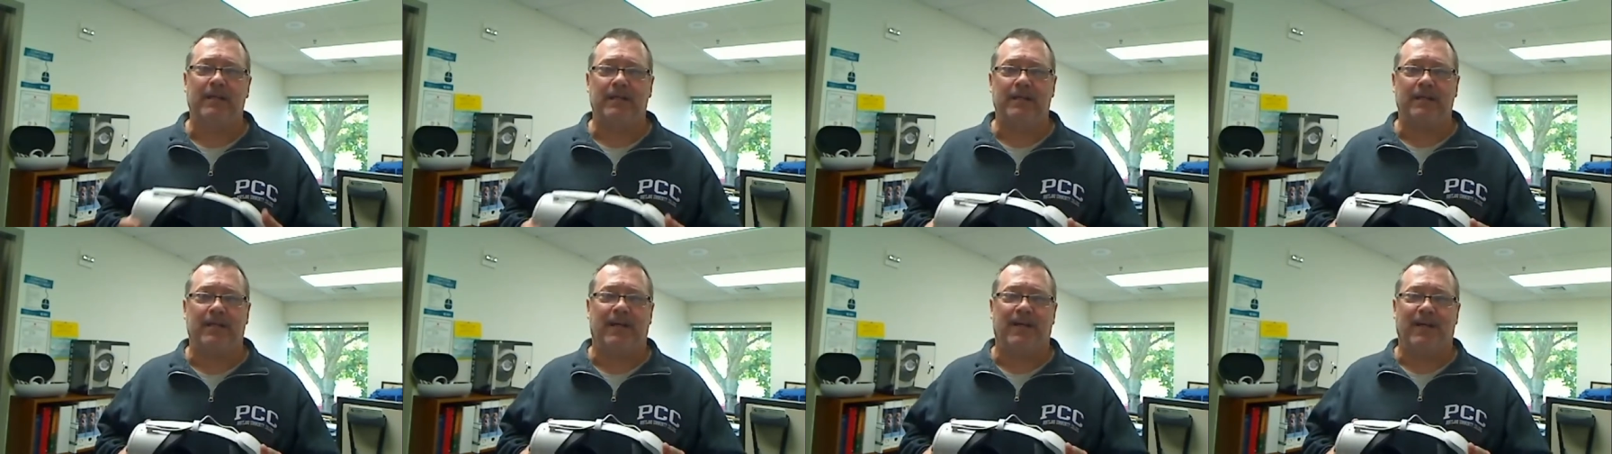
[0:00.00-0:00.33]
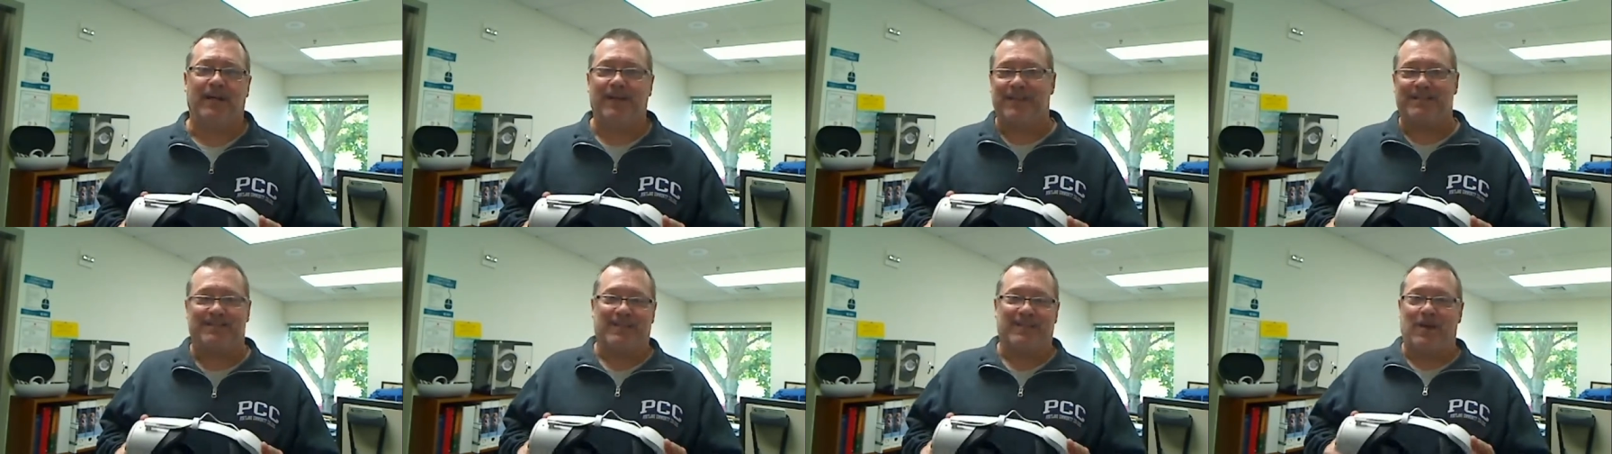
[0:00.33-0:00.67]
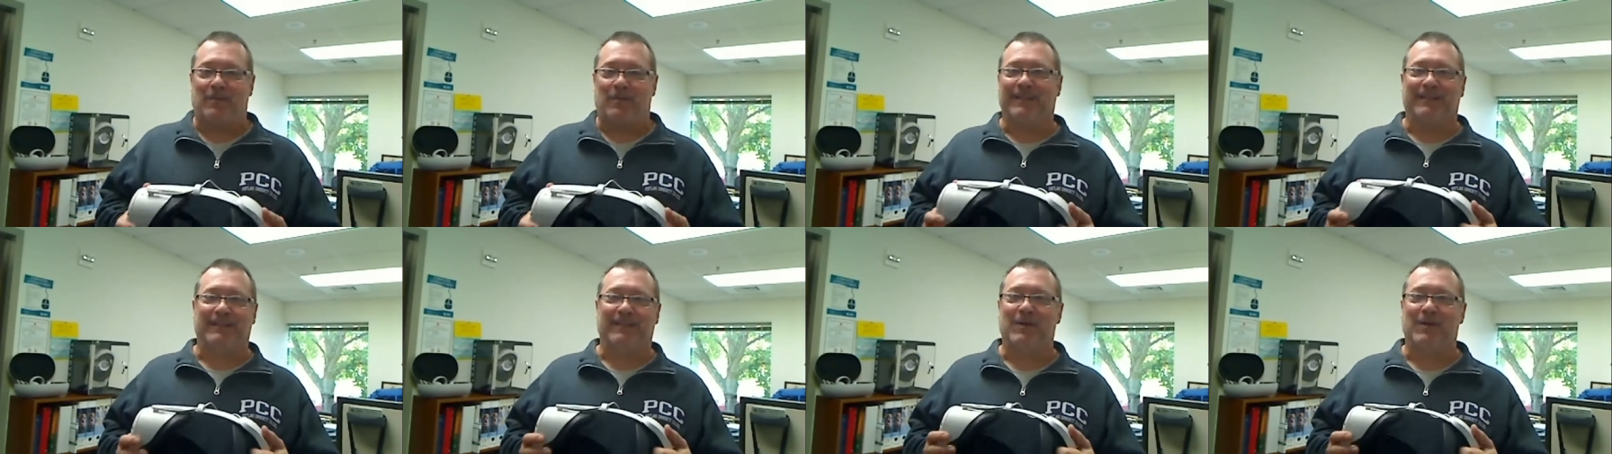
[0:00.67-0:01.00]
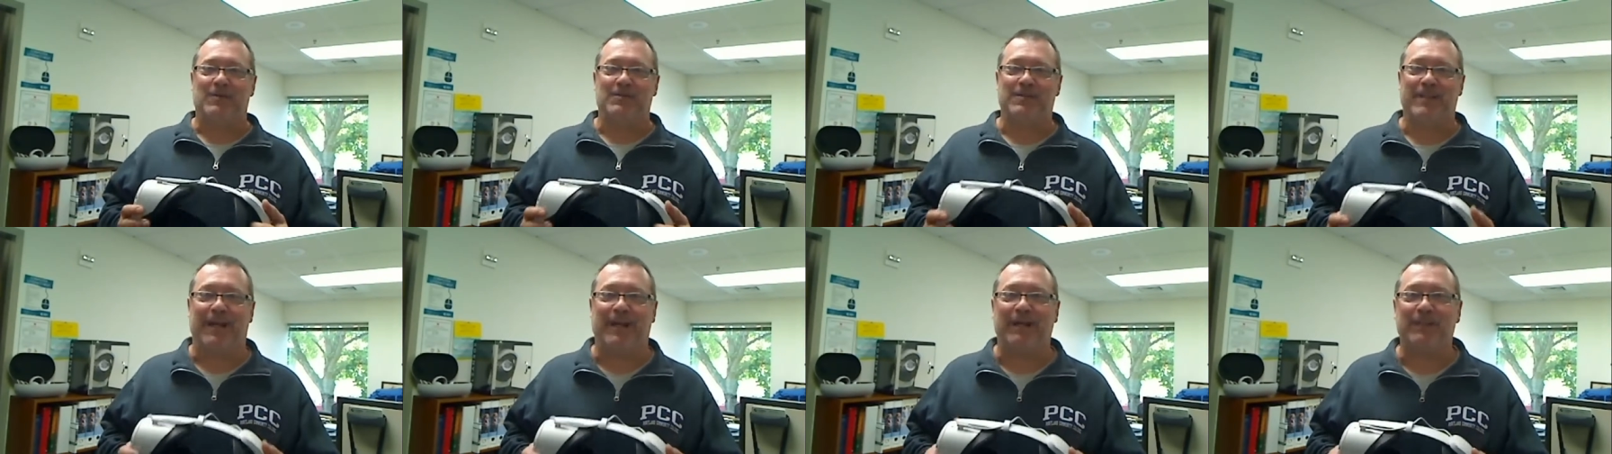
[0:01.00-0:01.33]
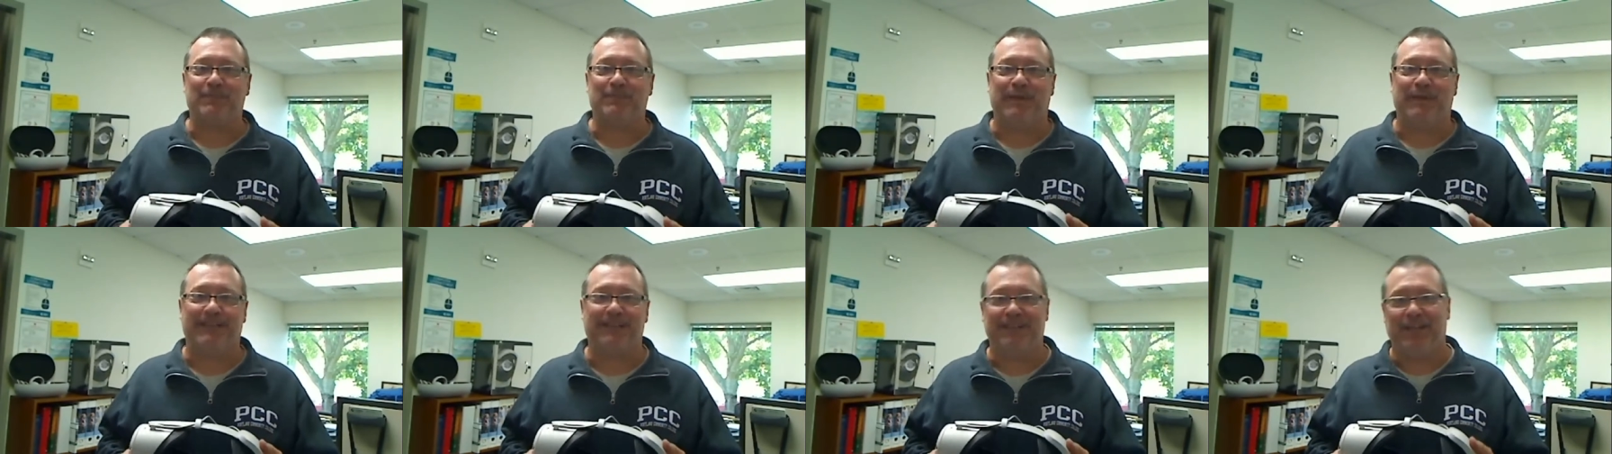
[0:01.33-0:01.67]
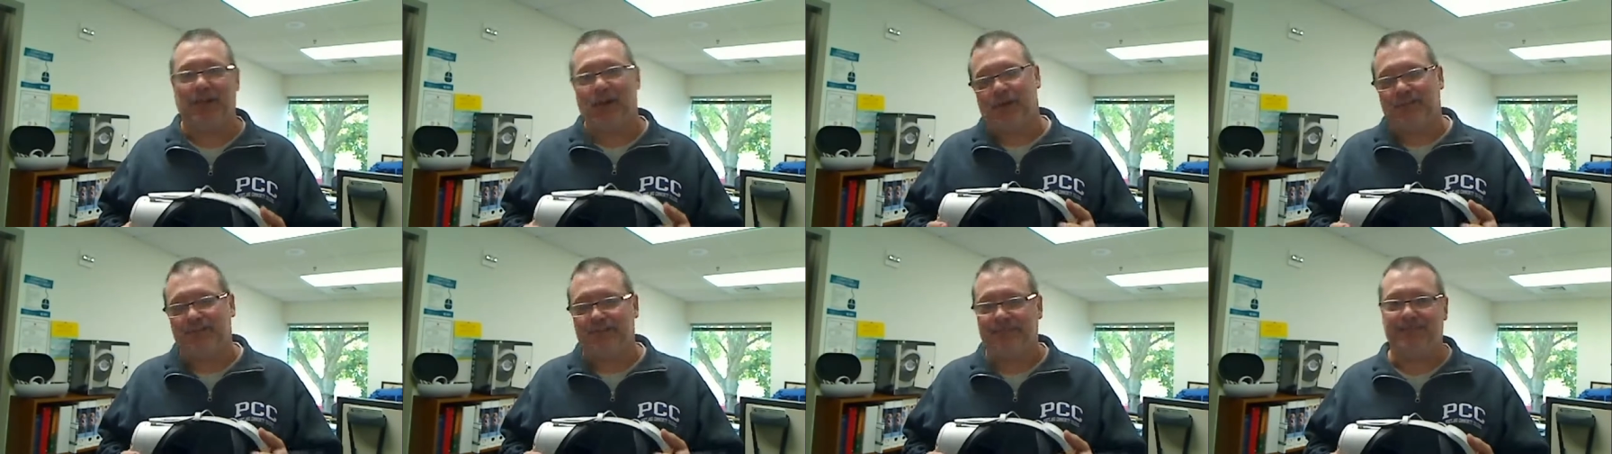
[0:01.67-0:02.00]
It's not really low jack, but
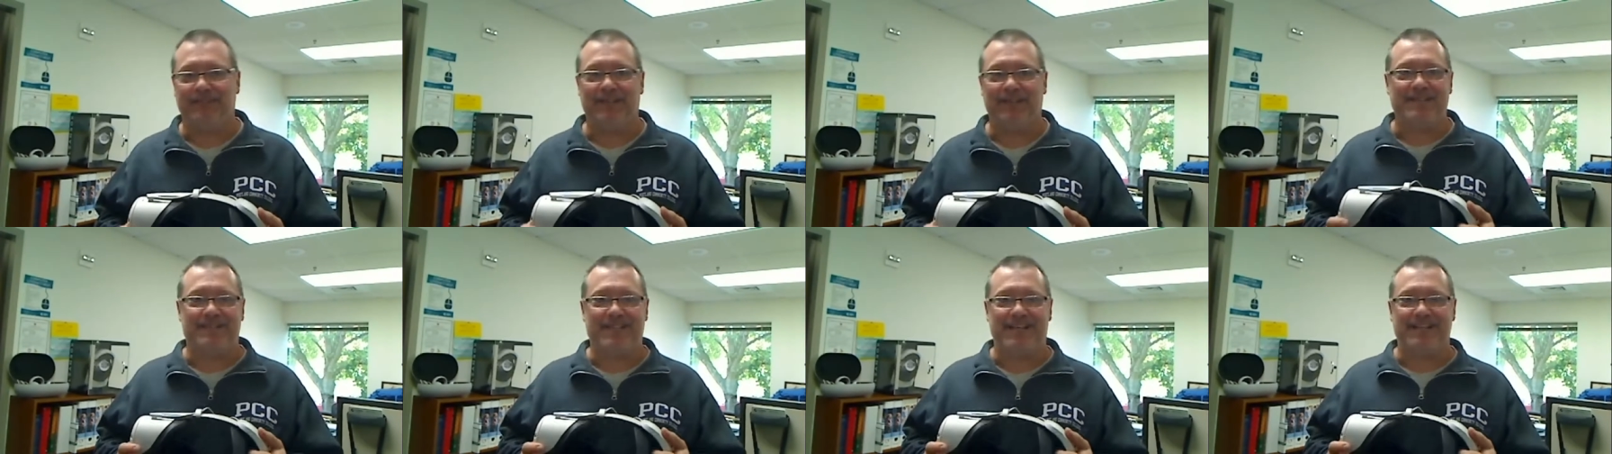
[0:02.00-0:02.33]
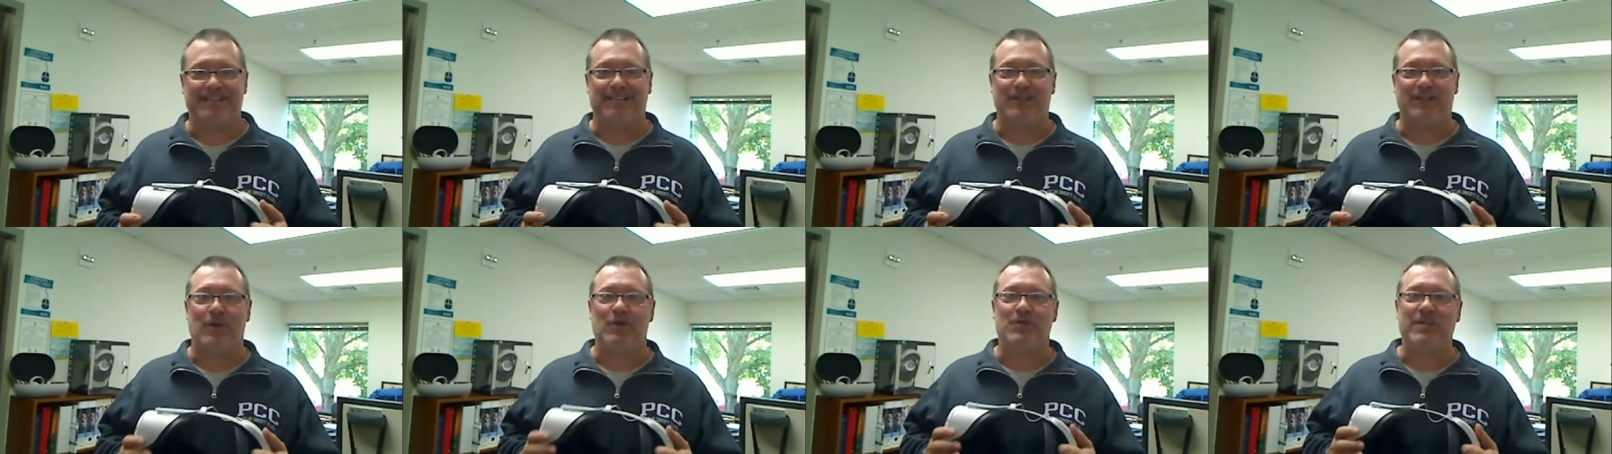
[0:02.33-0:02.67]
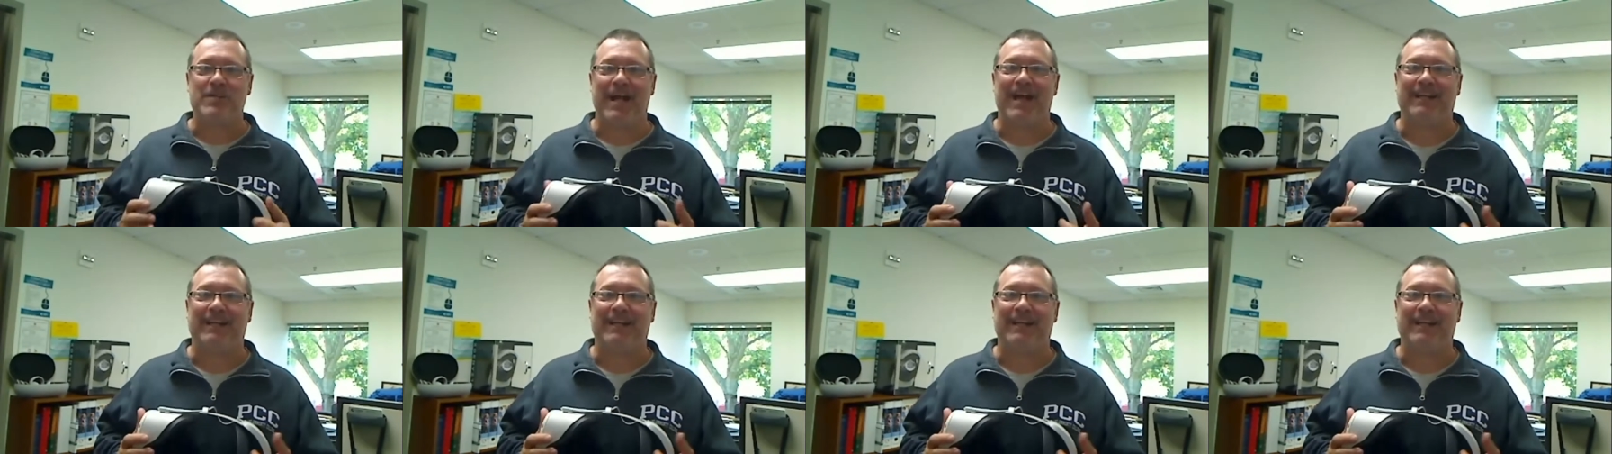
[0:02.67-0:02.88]
it says low jack.